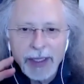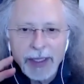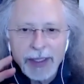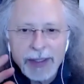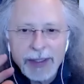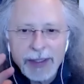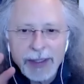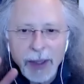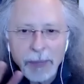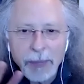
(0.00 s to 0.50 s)

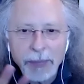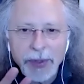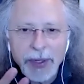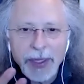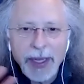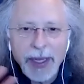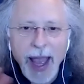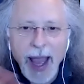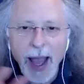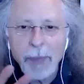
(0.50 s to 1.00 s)

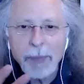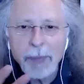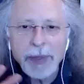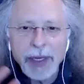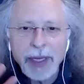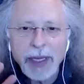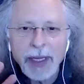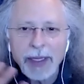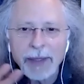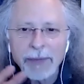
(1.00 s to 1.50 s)
something
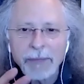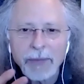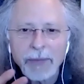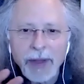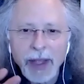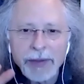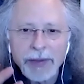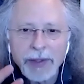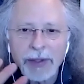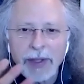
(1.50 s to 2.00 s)
happening
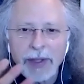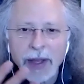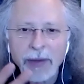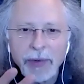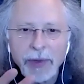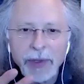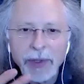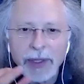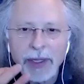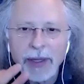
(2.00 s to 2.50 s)
on the
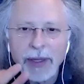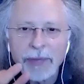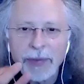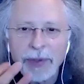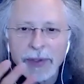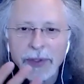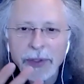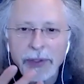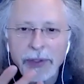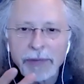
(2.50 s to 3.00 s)
level of
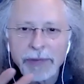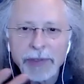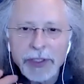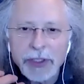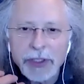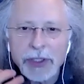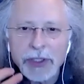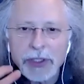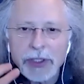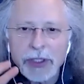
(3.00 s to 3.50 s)
the nervous
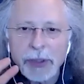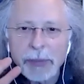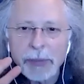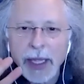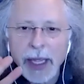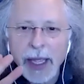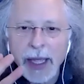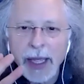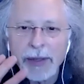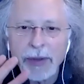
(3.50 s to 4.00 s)
system
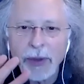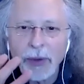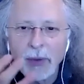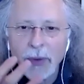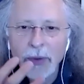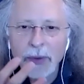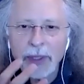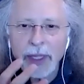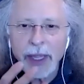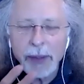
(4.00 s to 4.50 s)
and the
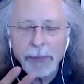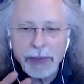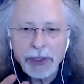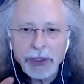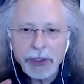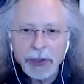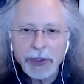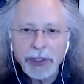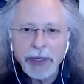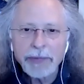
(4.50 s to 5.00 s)
whole
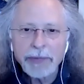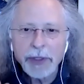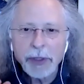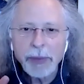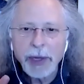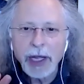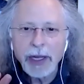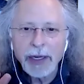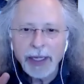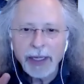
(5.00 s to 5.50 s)
chemistry of your
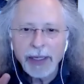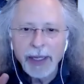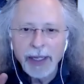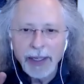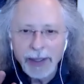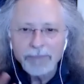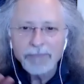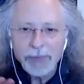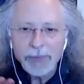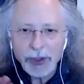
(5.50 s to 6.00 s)
body.
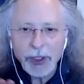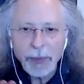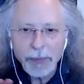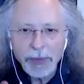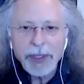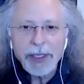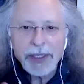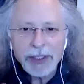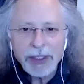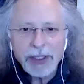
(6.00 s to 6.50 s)

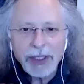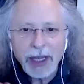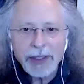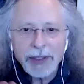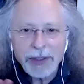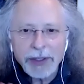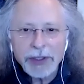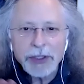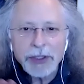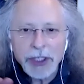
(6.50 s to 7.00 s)
Something's got
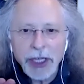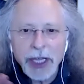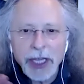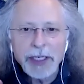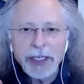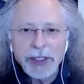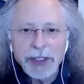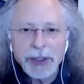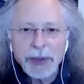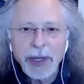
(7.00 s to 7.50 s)
to
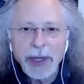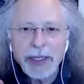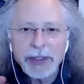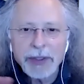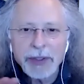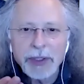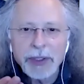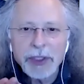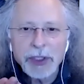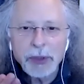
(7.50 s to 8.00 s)
change, right,
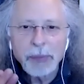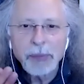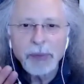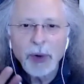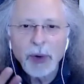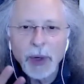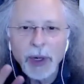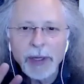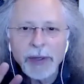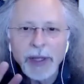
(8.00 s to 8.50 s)
to
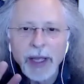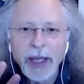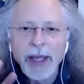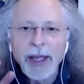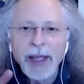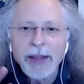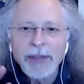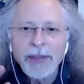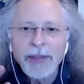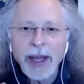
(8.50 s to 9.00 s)
support
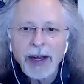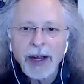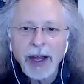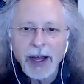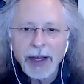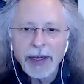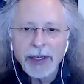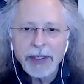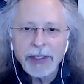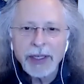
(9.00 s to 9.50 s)
that
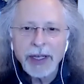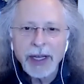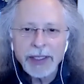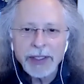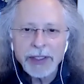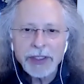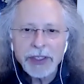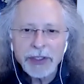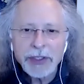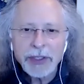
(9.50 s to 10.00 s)
higher
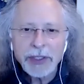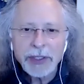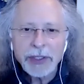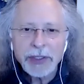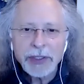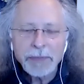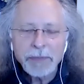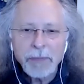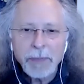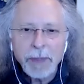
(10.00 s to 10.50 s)

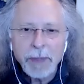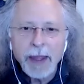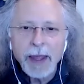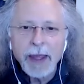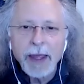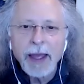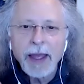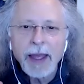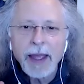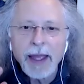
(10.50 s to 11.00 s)
consciousness.
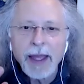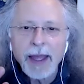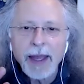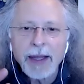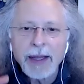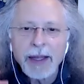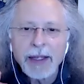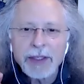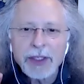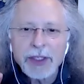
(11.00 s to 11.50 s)

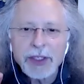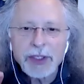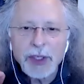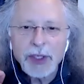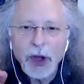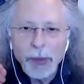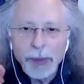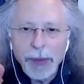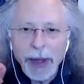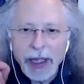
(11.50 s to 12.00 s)
And
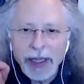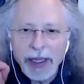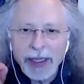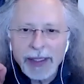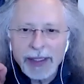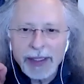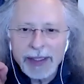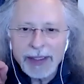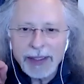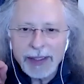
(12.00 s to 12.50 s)
Soma
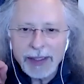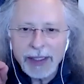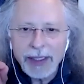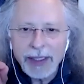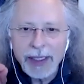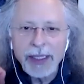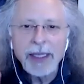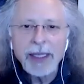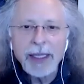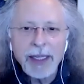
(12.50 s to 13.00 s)
is the
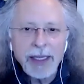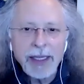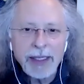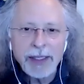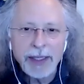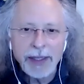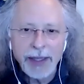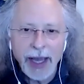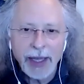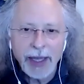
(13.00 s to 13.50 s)
key
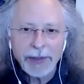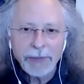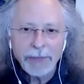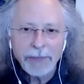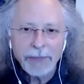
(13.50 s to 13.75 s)
to that.